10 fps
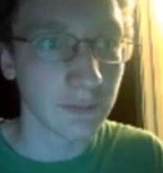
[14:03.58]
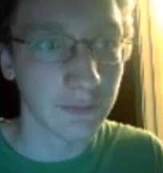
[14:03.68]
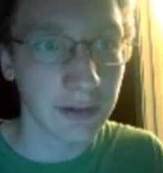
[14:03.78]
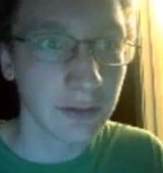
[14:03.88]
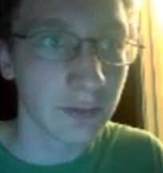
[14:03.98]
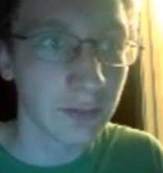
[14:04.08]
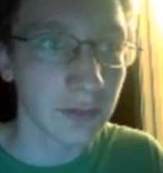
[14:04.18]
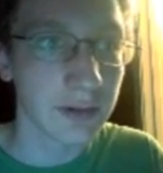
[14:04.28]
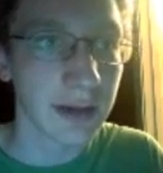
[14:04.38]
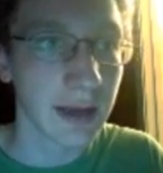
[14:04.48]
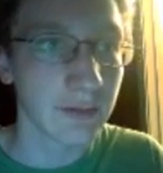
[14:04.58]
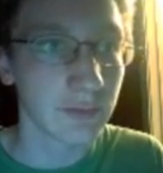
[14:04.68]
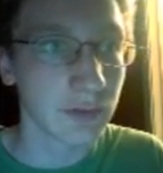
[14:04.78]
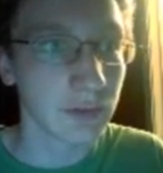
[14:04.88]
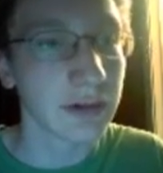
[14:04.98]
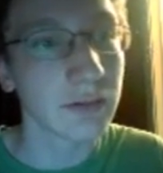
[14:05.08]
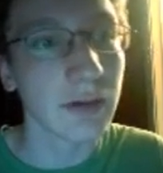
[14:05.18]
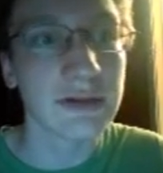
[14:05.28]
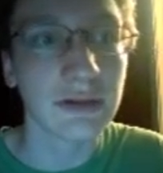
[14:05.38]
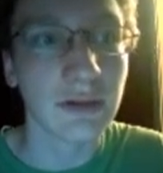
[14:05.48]
video, you can have your
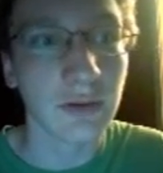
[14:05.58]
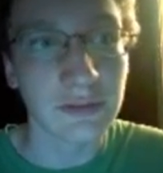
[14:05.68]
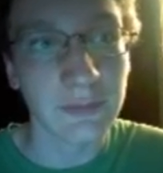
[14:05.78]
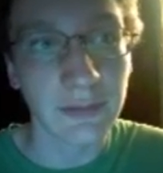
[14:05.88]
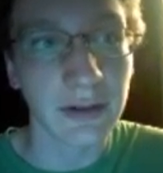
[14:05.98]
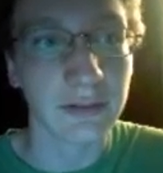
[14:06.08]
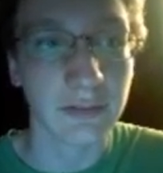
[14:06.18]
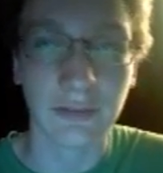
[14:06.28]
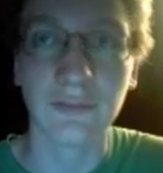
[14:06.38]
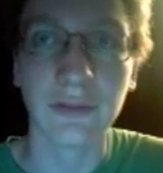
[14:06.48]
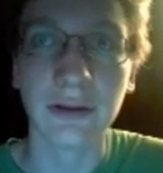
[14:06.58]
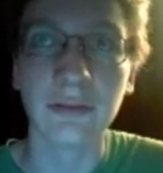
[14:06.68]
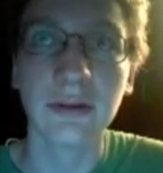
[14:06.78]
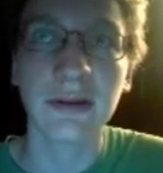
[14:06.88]
narration always be louder than the video.